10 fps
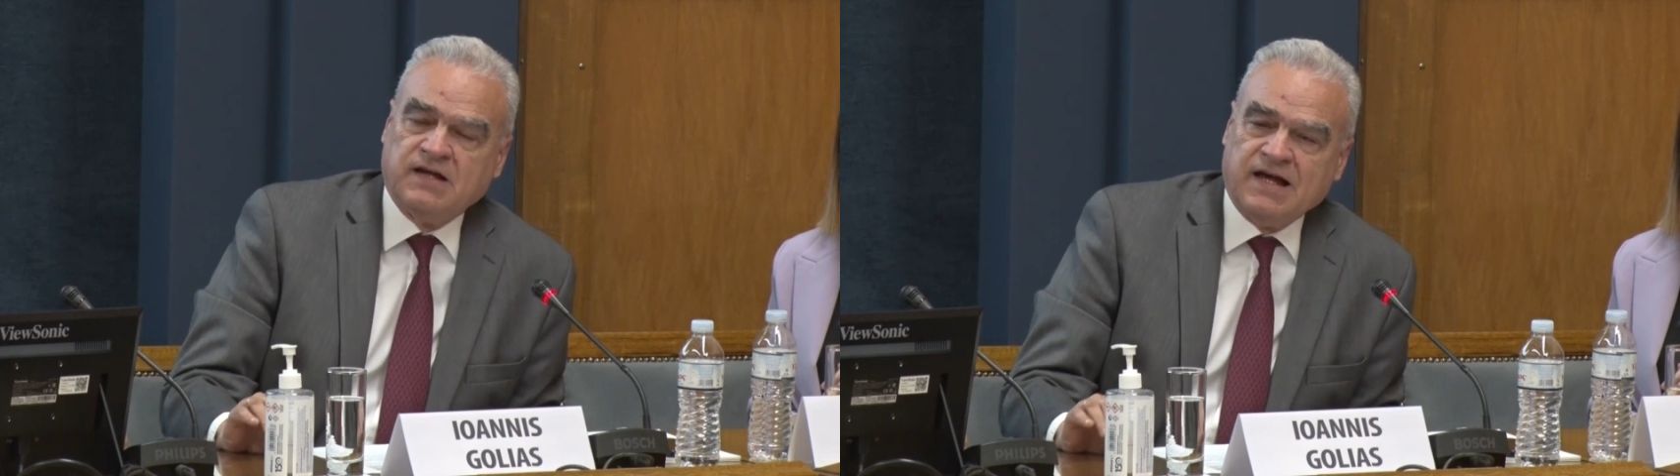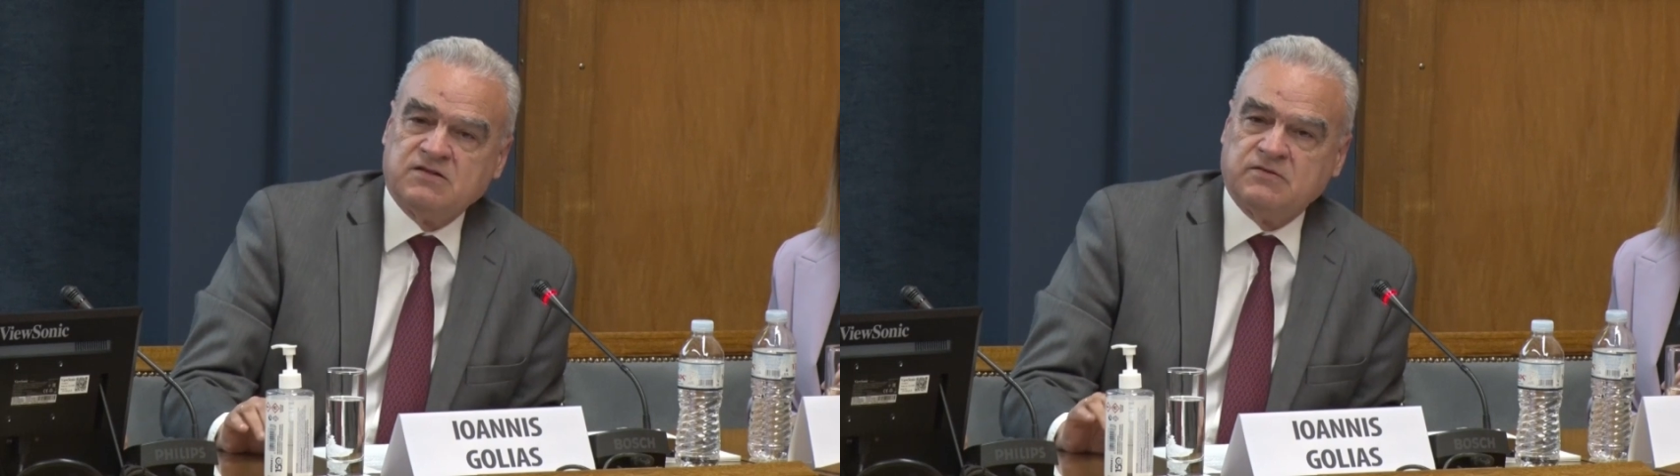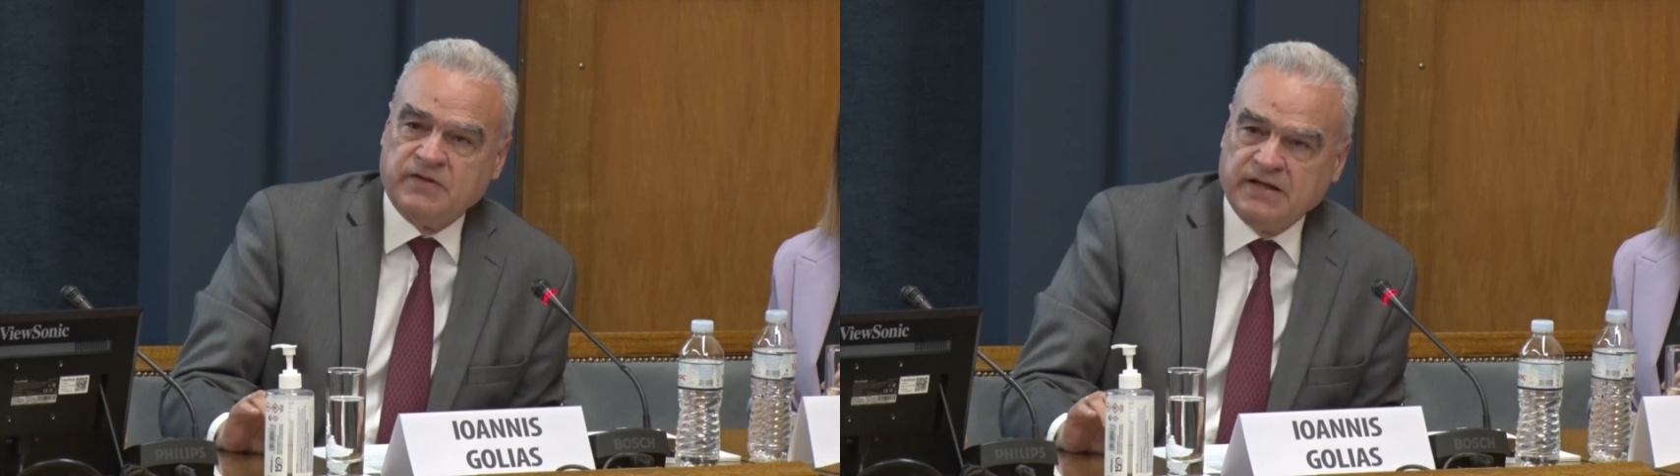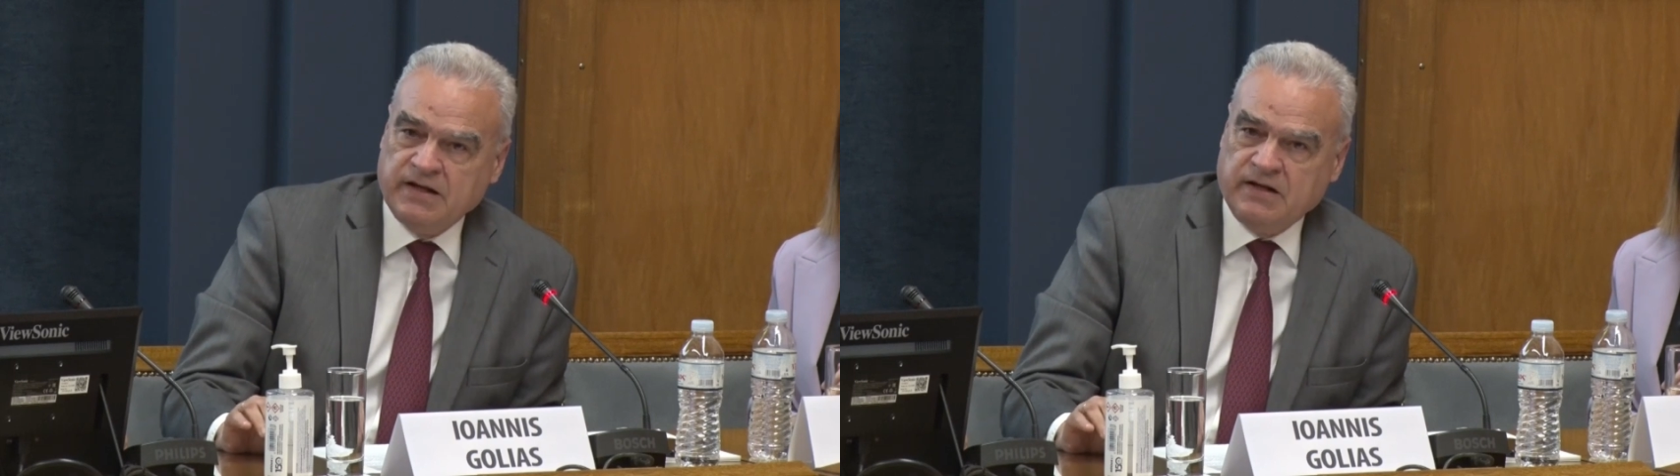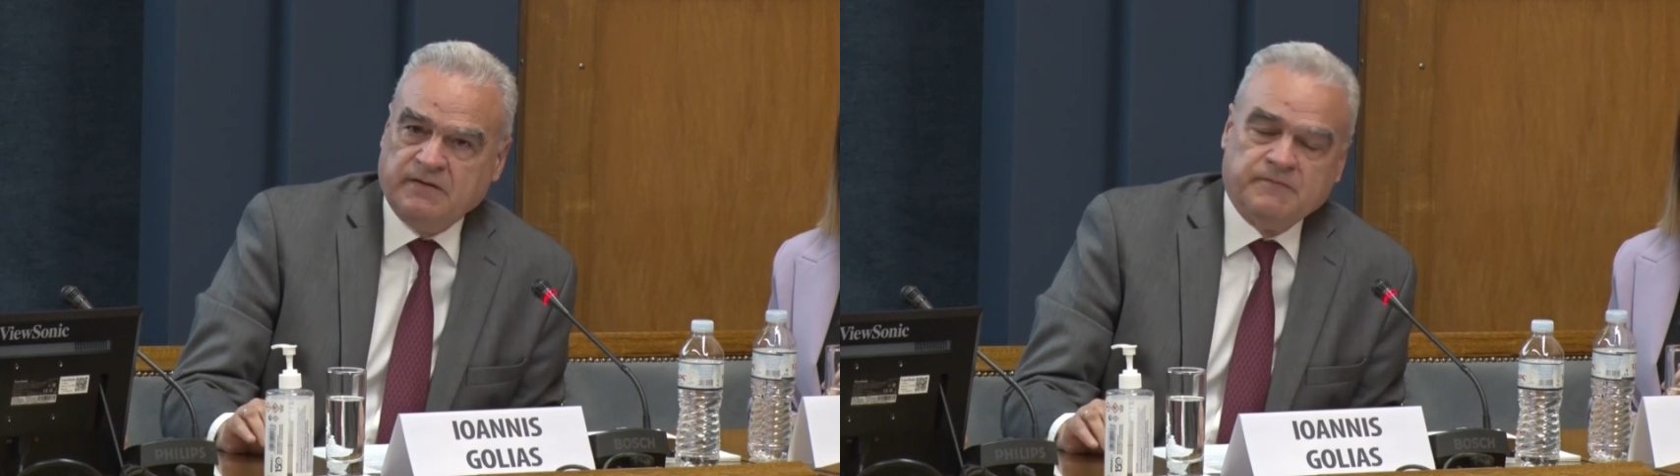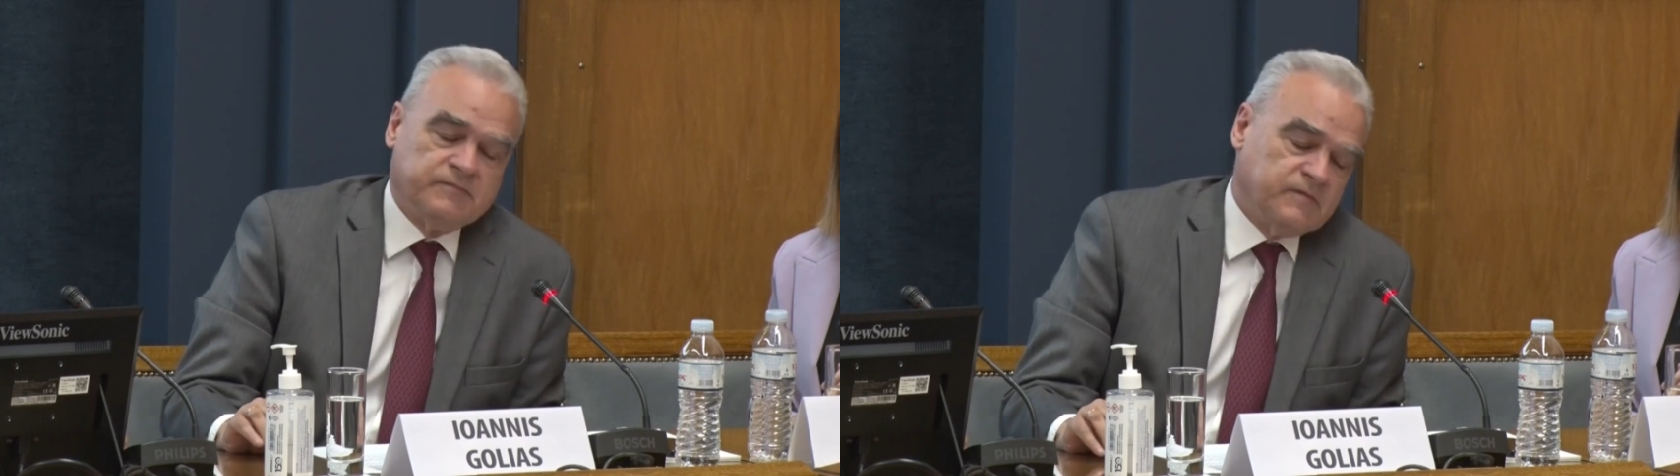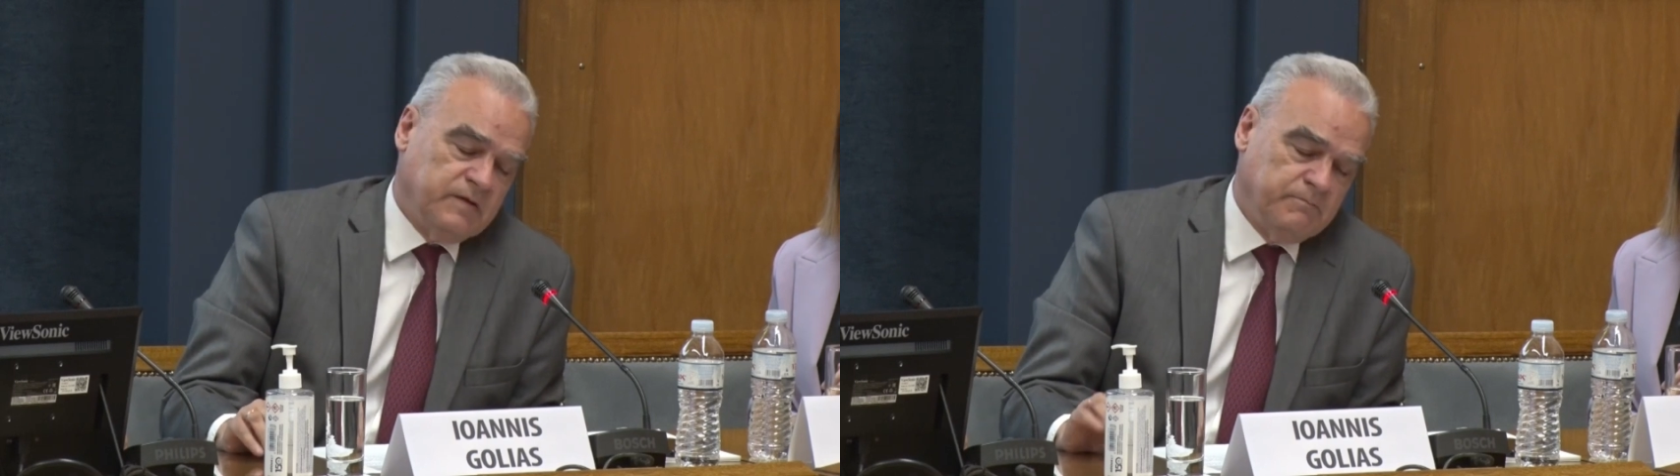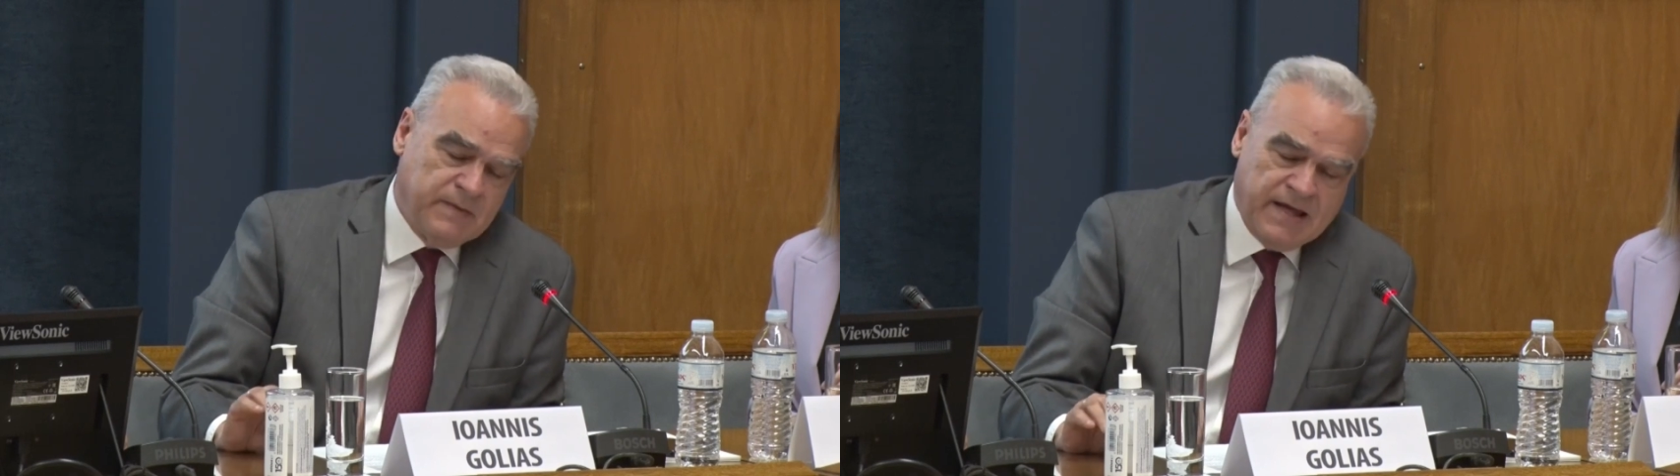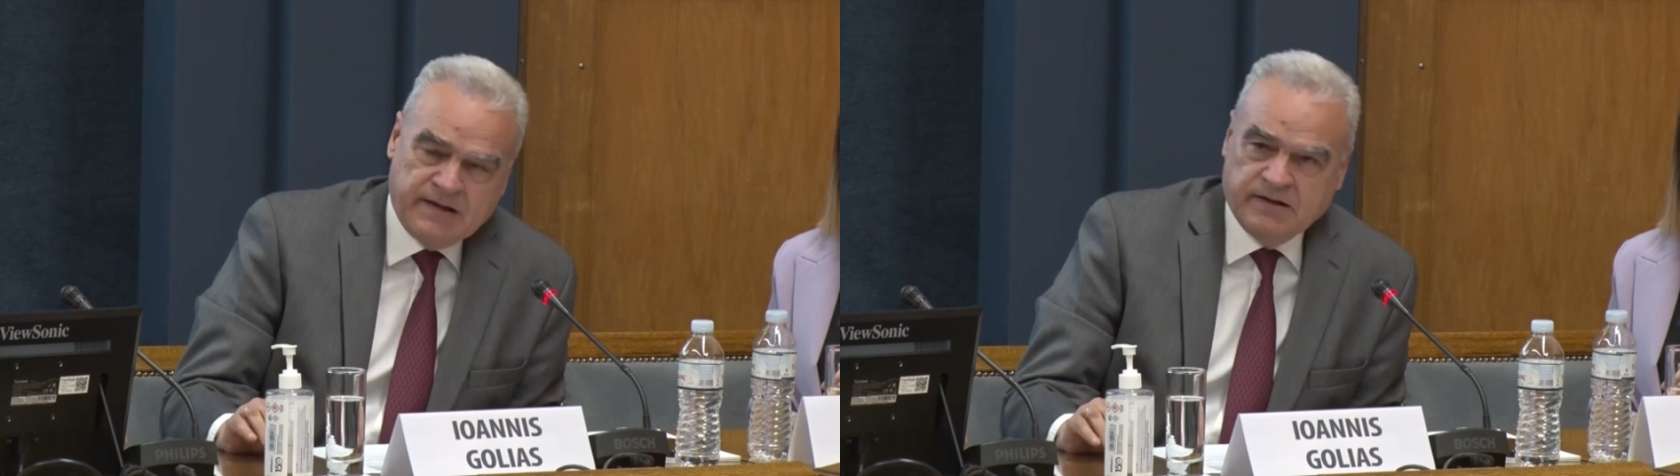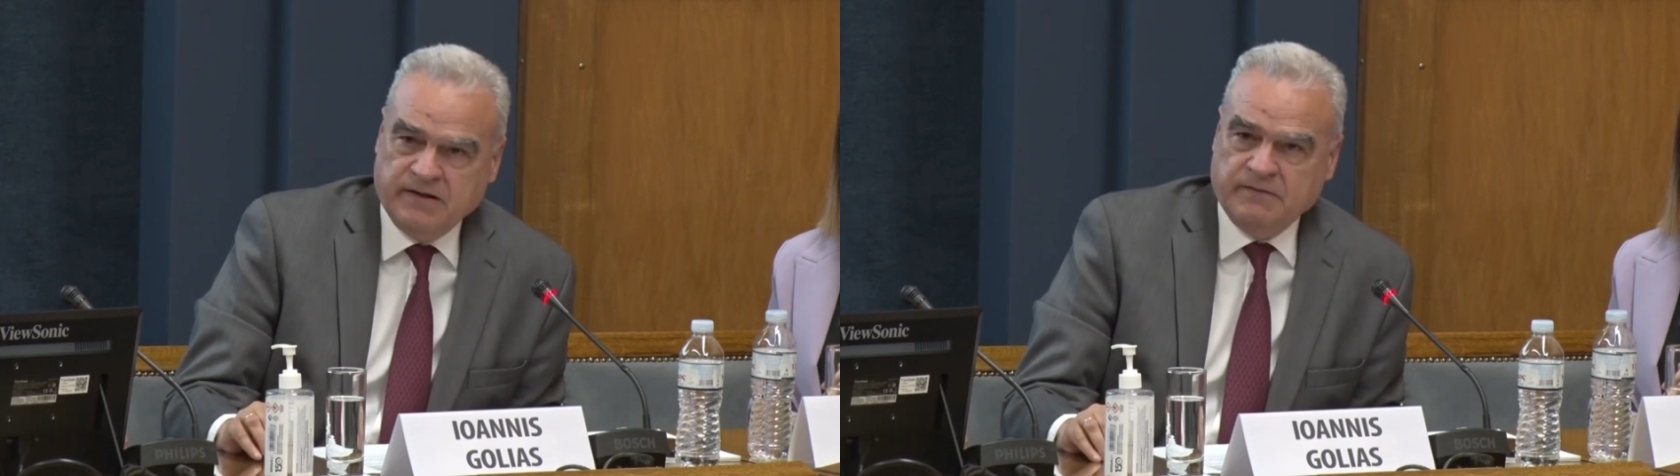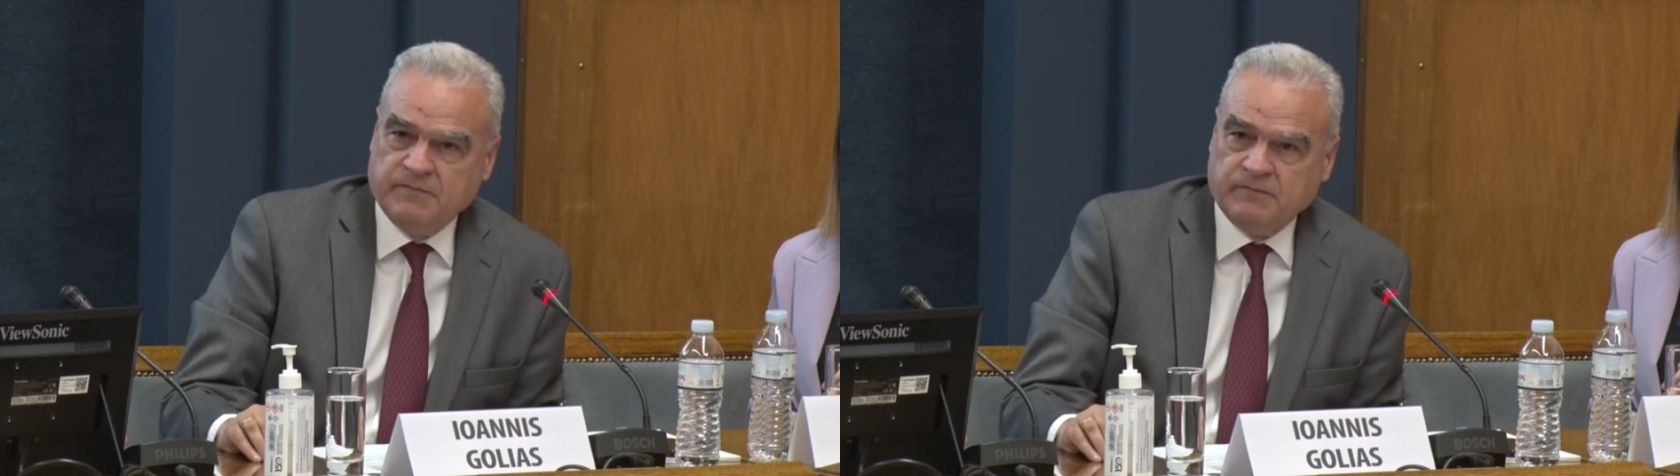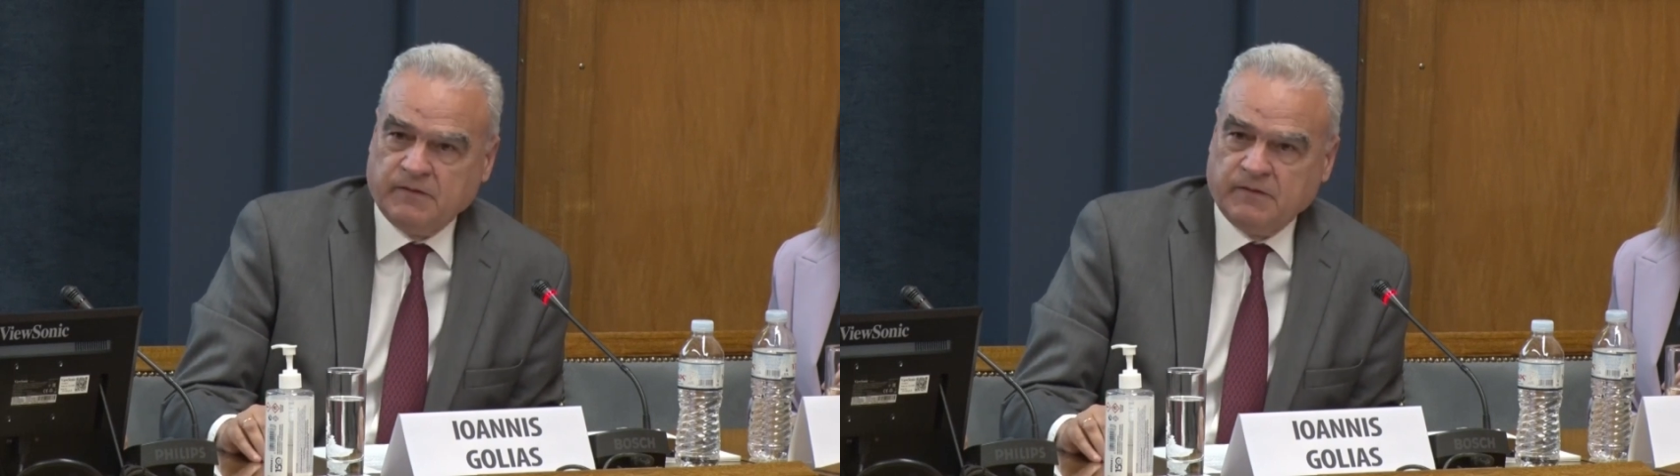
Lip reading: doesn't really mainly